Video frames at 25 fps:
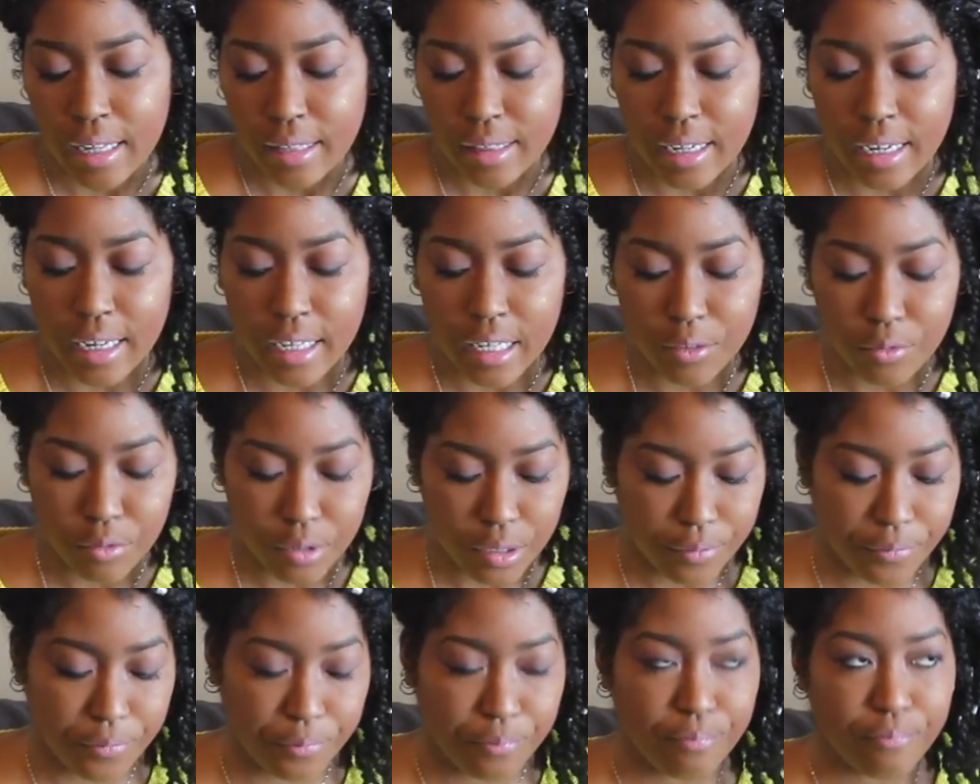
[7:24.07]
that it
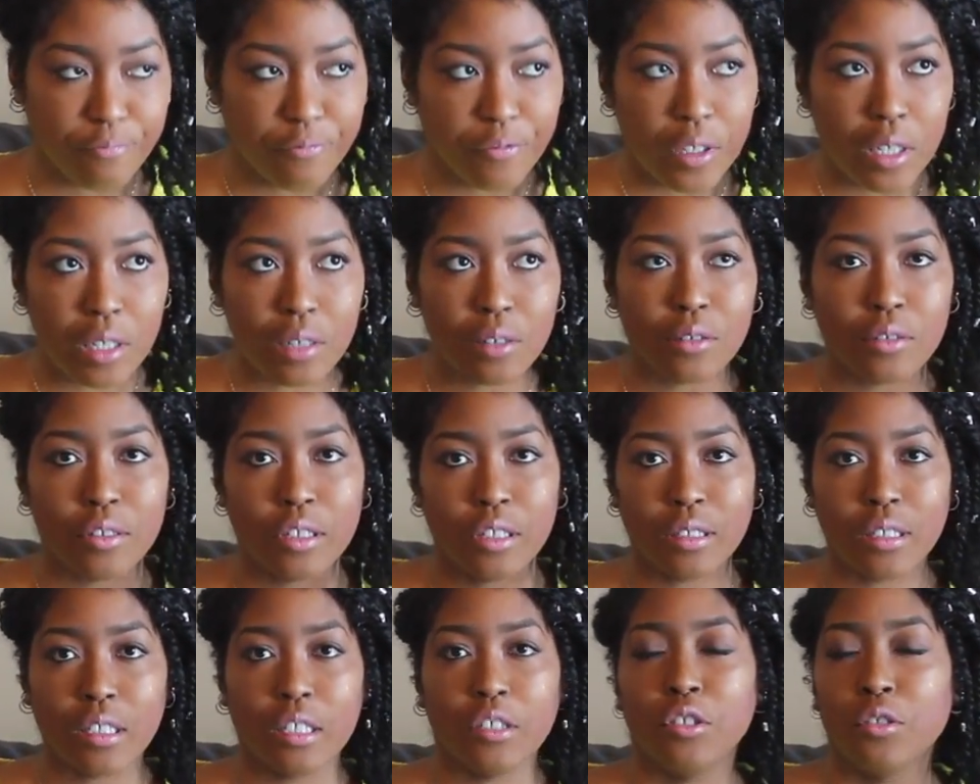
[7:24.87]
would feel
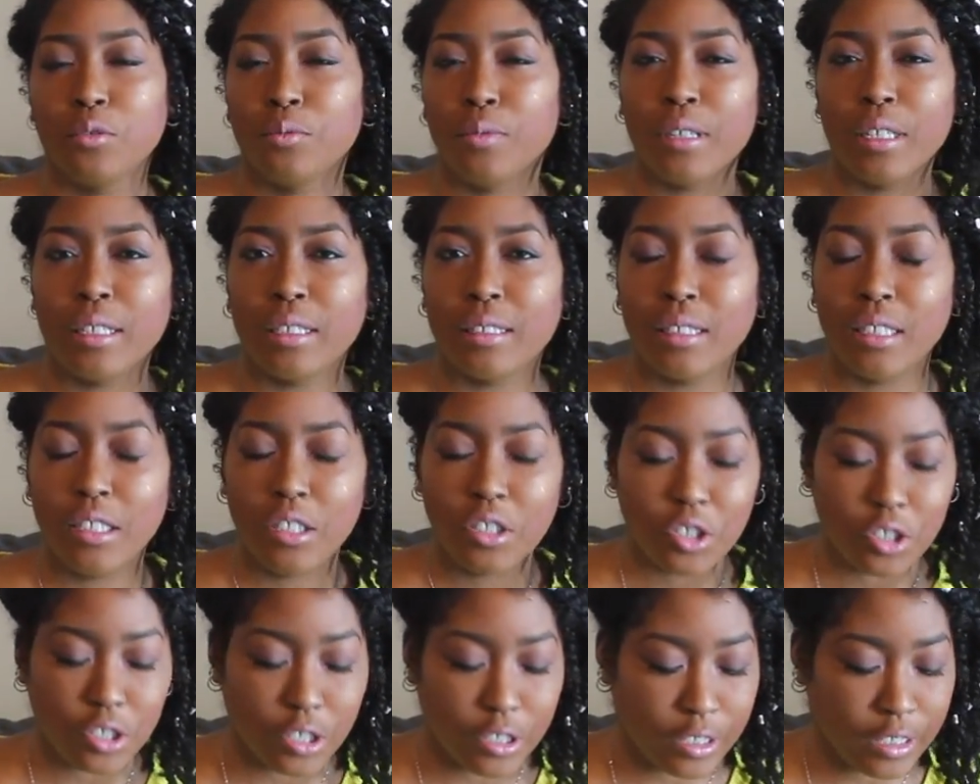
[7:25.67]
just like you're wearing a
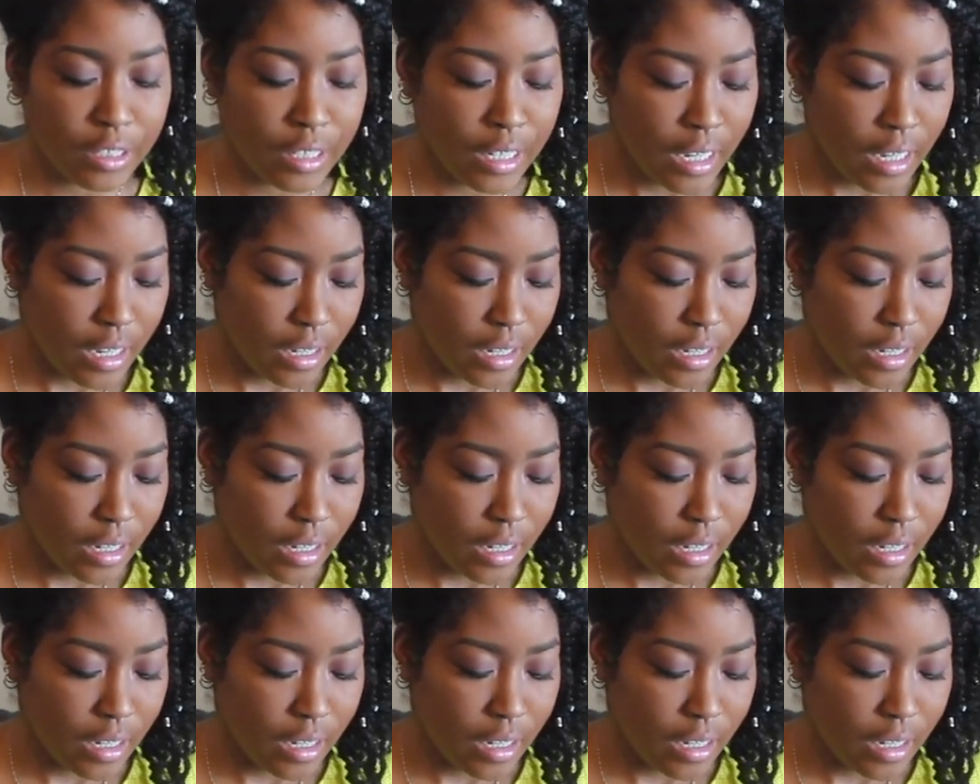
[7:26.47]
t-shirt.